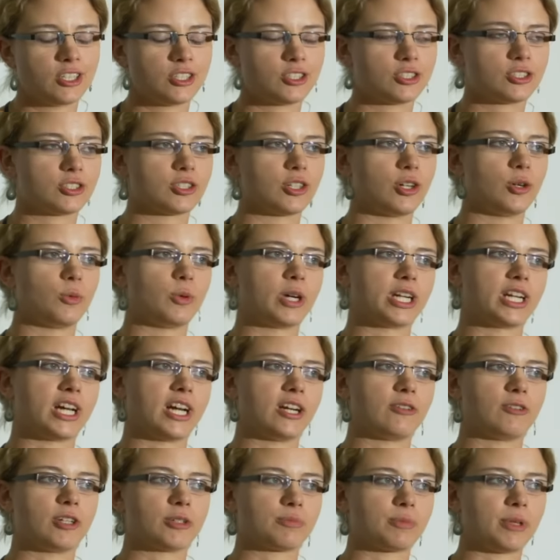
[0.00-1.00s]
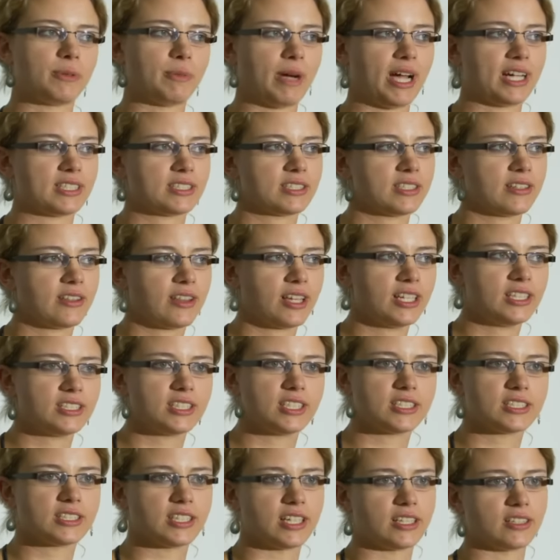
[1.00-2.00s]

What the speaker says: So when I wrote my master thesis